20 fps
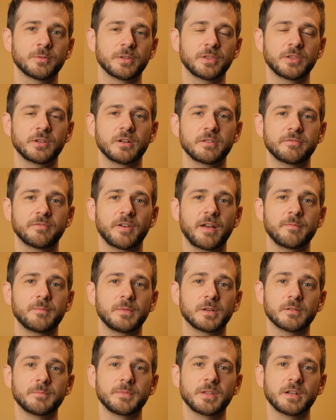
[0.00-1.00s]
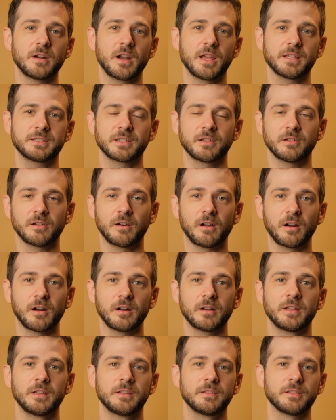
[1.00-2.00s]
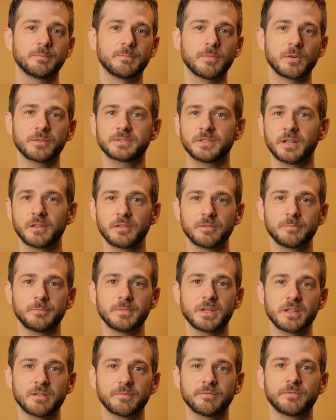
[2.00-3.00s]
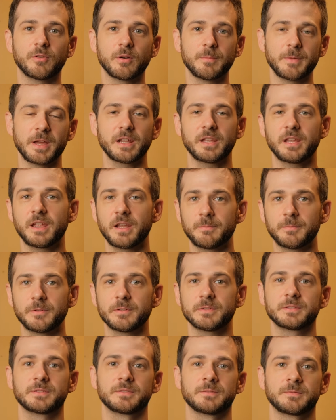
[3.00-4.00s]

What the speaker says: a 35mm SLR than most other medium format cameras.